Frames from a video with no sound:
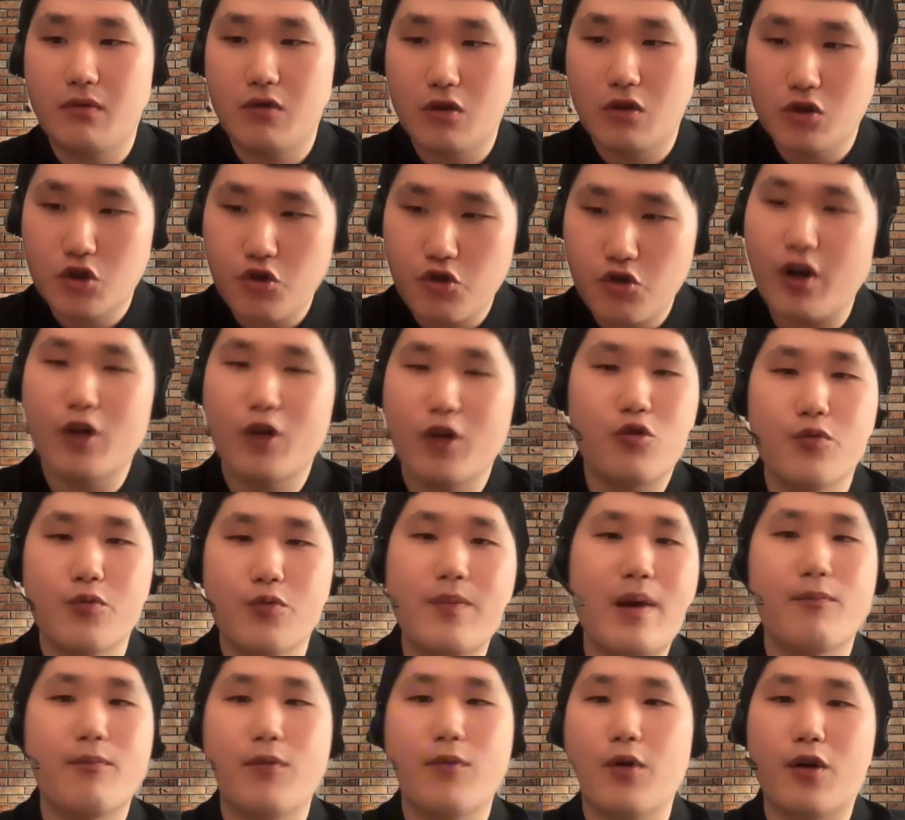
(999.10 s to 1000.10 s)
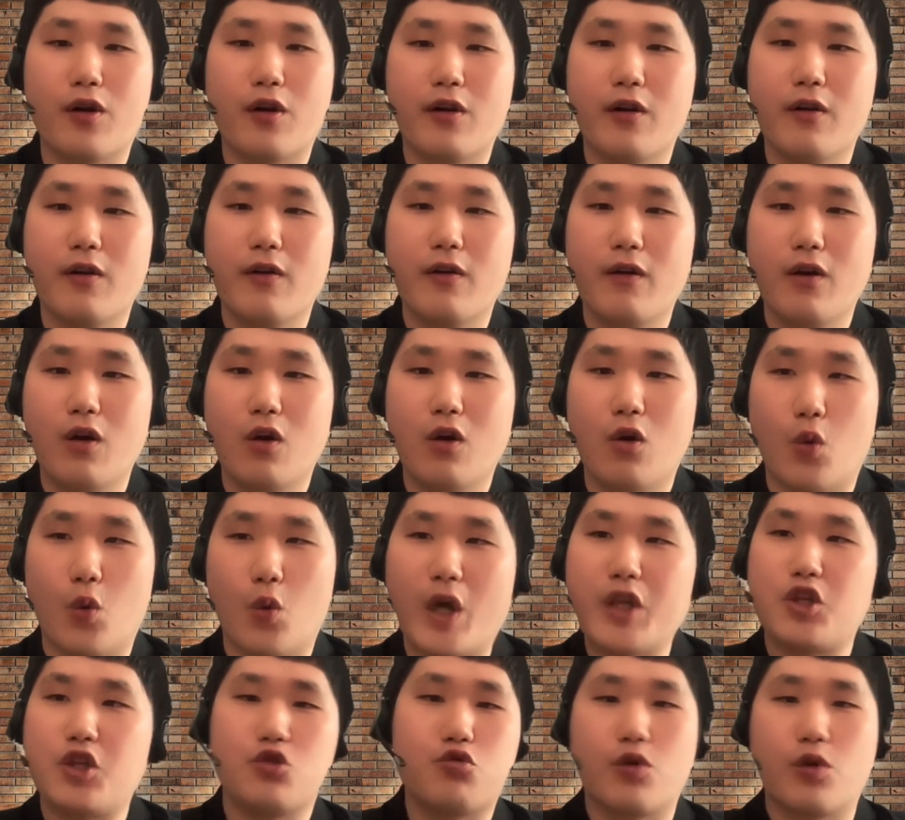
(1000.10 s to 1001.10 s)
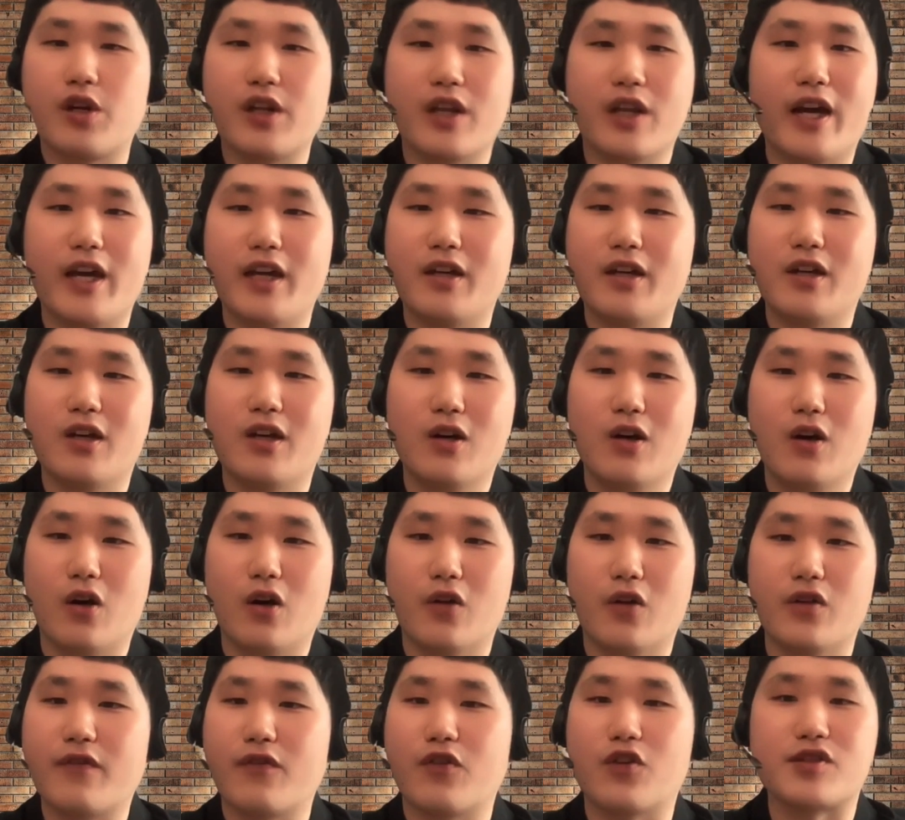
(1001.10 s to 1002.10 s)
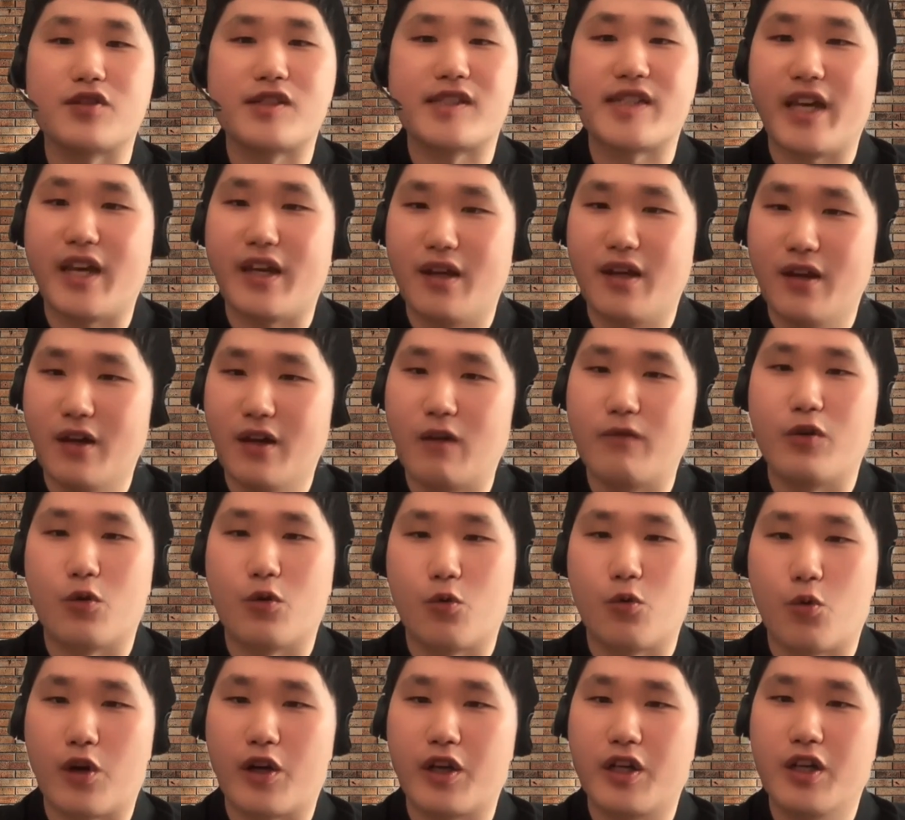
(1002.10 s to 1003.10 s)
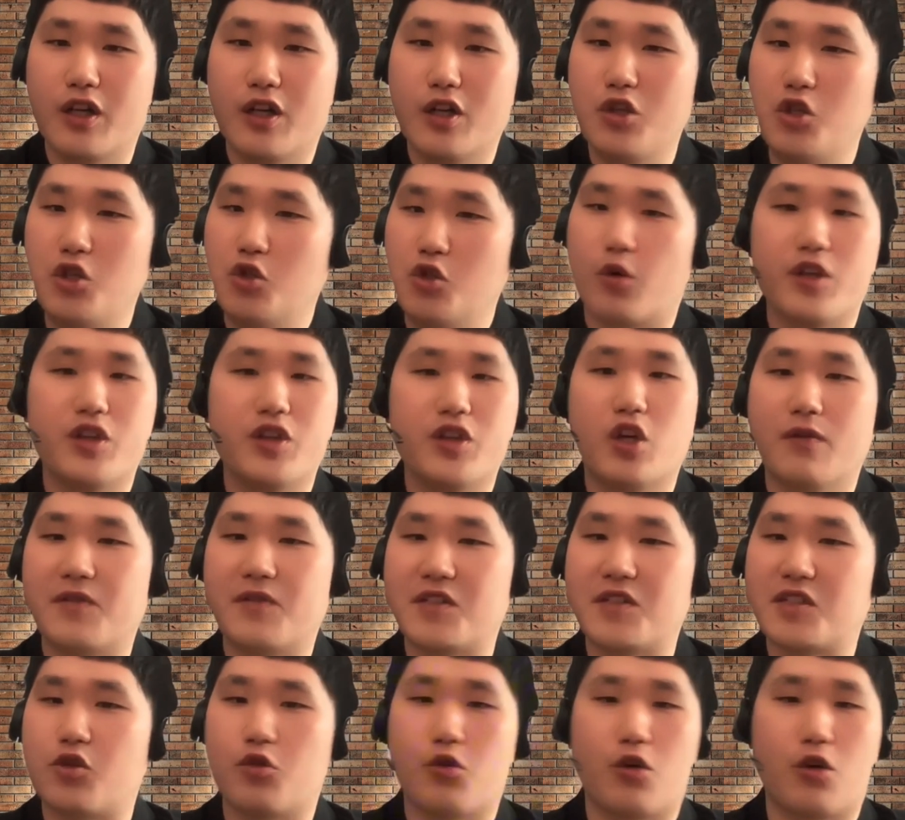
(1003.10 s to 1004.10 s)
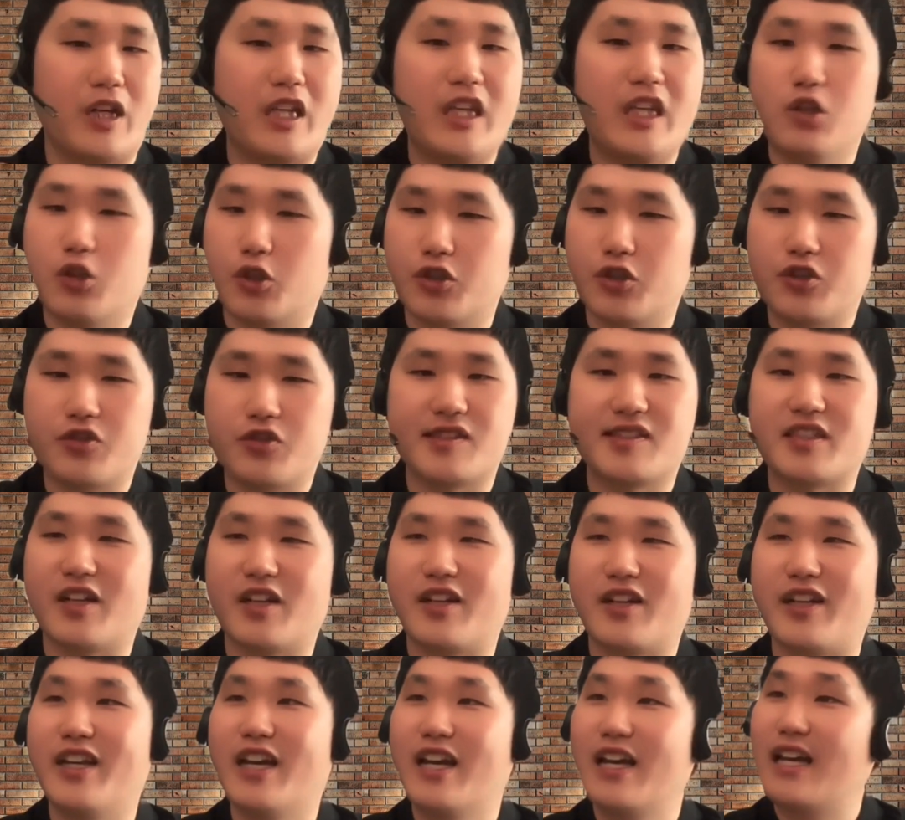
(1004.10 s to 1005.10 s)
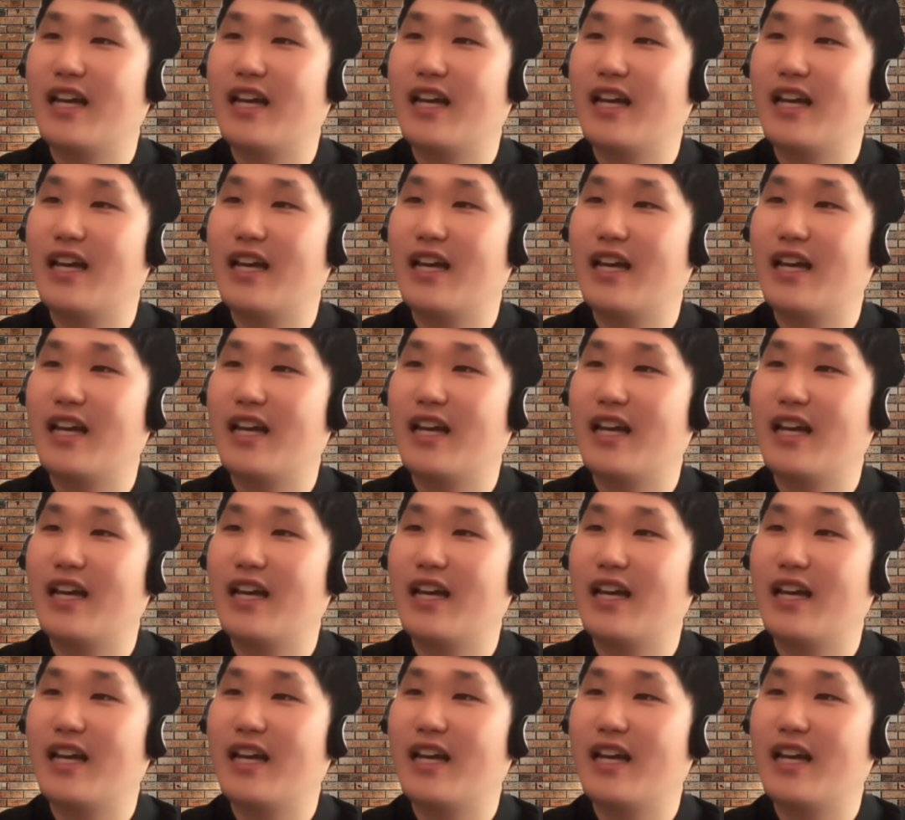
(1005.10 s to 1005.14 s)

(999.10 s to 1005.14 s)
Try to remember what you were like on the first day of your work. You were nervous. You are eager to study.